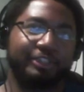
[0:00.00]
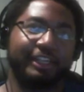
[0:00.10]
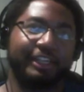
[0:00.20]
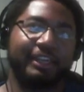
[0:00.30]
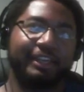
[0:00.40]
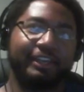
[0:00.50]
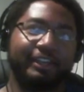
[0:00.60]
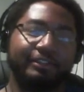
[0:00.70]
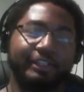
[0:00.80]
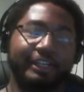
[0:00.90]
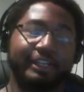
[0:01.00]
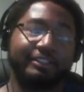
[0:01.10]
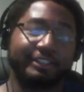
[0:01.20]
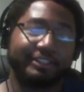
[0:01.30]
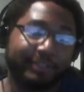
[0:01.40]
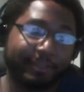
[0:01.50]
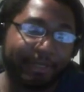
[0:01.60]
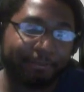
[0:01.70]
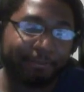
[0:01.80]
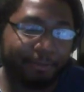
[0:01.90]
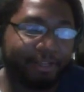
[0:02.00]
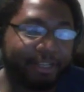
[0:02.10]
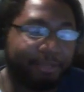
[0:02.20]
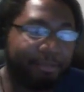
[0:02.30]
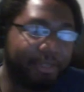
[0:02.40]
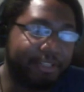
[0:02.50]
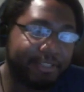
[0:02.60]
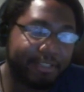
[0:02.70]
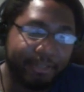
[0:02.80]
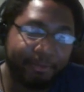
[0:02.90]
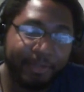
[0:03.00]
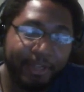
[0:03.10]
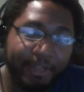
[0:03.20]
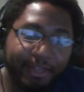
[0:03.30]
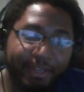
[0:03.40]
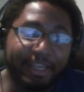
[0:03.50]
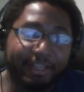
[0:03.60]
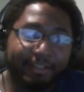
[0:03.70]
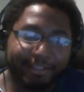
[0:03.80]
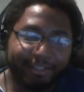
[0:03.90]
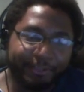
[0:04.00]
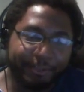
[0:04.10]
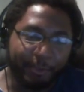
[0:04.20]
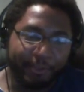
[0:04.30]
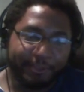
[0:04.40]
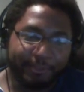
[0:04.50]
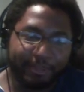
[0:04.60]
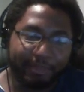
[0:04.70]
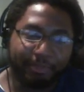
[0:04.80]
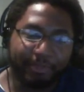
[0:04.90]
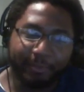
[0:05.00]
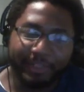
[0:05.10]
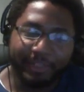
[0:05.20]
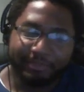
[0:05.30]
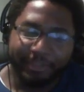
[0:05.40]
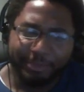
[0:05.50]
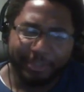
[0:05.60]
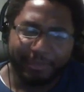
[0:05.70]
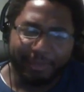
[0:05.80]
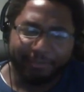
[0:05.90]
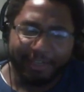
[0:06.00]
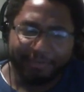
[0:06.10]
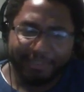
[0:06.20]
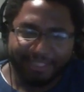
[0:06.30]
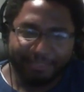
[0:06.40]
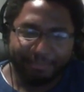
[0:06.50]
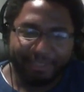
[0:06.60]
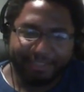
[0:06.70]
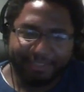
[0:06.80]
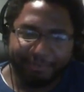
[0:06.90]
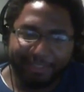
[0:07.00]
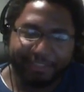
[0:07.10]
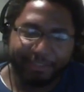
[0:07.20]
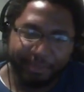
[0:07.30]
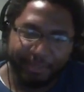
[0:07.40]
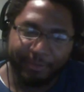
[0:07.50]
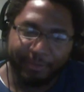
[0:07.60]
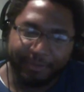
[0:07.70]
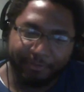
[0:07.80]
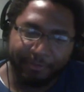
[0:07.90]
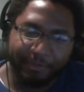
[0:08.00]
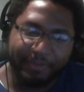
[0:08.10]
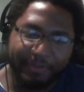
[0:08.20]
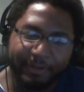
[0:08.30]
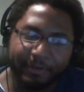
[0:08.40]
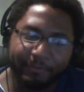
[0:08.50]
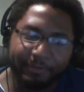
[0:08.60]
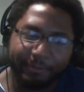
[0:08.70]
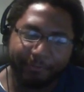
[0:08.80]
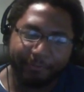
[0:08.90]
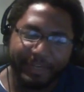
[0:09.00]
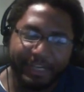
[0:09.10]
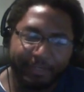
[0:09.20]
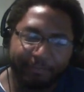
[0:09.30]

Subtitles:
Yeah, that's only about 49 minutes. So, yeah, they did short us probably usually about 5-6 minutes. I feel like they usually go around 54 or 55.